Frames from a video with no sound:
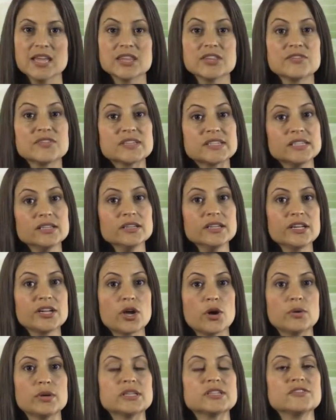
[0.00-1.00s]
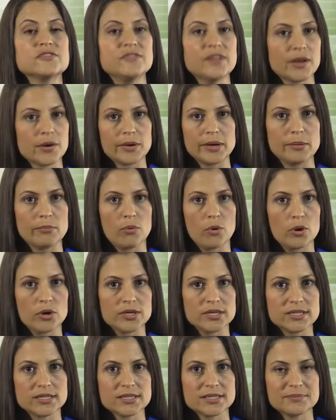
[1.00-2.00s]
The facility code is very
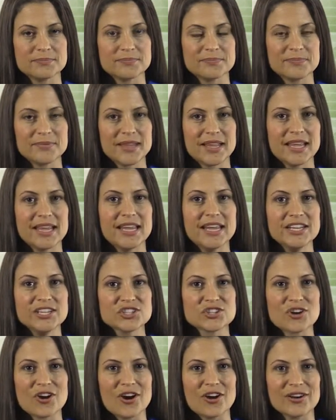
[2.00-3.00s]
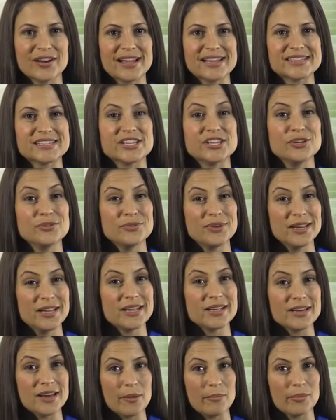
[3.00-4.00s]
important. Each card has a
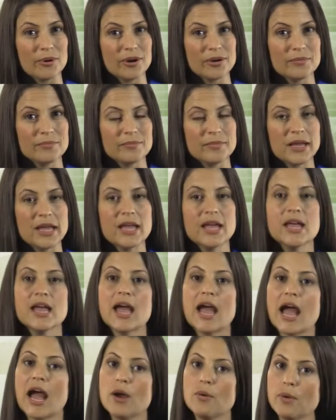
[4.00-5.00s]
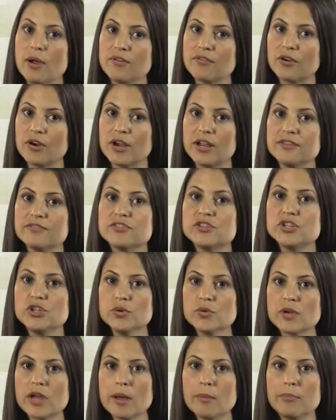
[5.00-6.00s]
unique number. However, if
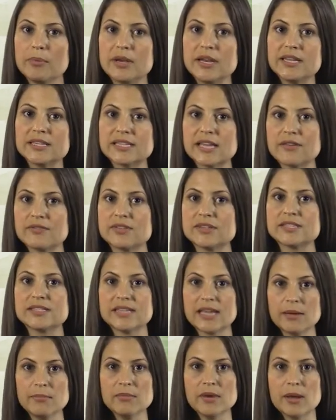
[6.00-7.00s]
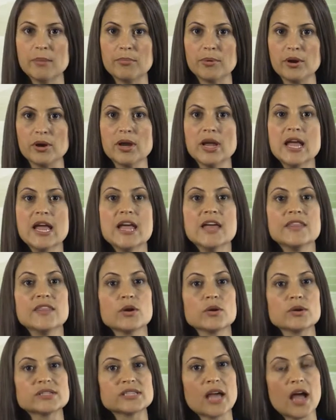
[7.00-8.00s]
two companies have the same number,
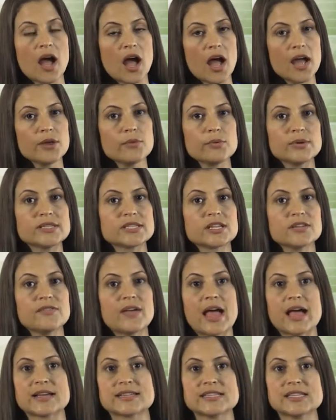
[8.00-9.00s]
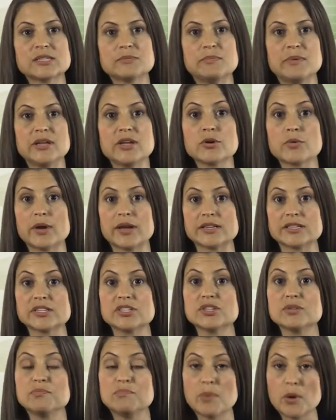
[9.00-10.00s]
there is a high risk of access being granted
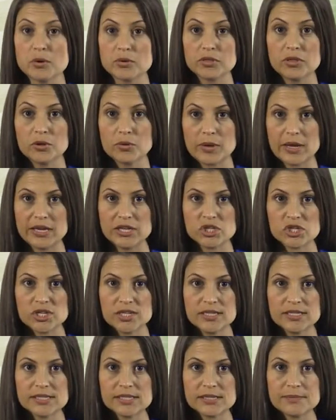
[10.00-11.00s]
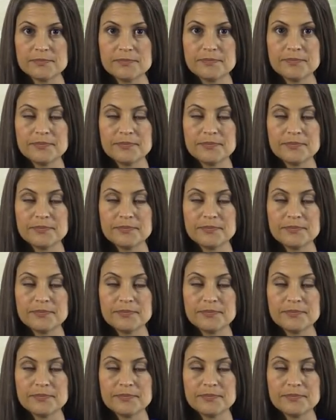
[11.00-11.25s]
to both locations.